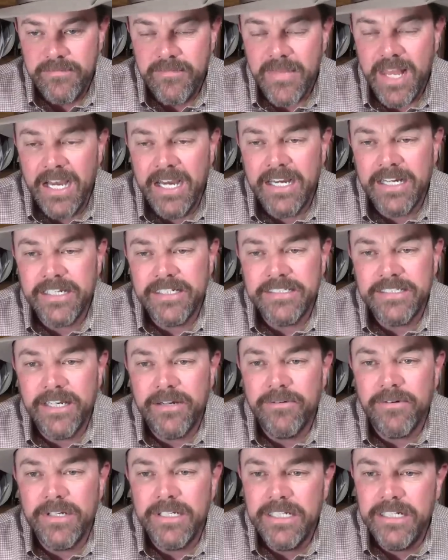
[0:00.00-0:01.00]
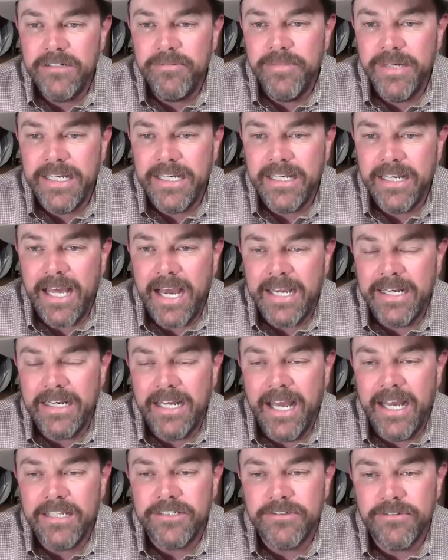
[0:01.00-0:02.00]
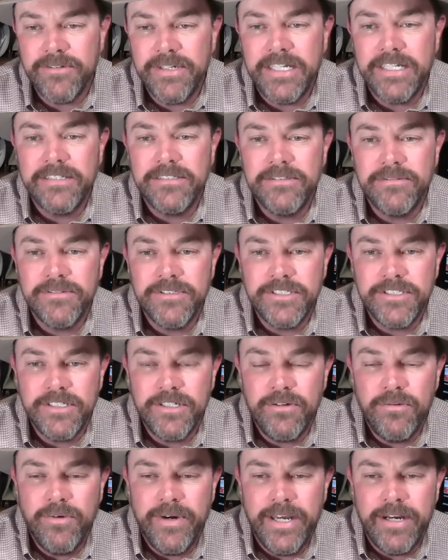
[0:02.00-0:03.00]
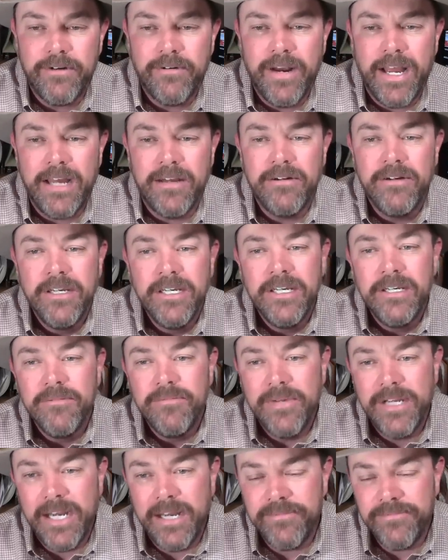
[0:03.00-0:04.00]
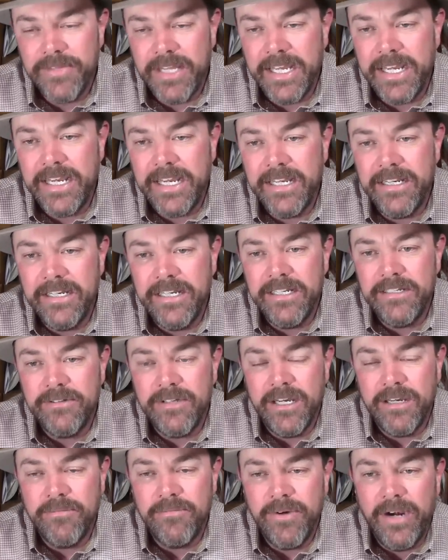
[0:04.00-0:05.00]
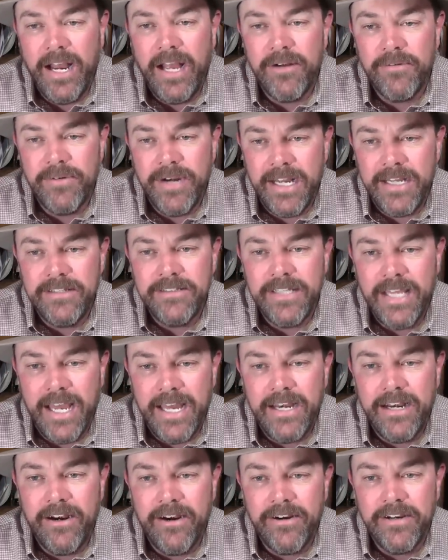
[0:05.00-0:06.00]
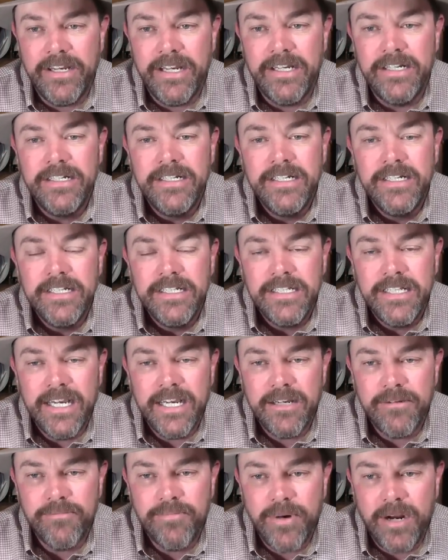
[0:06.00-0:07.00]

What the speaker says: because they were a little bit light last week because it was still wet around. But I'm thinking that around that area they can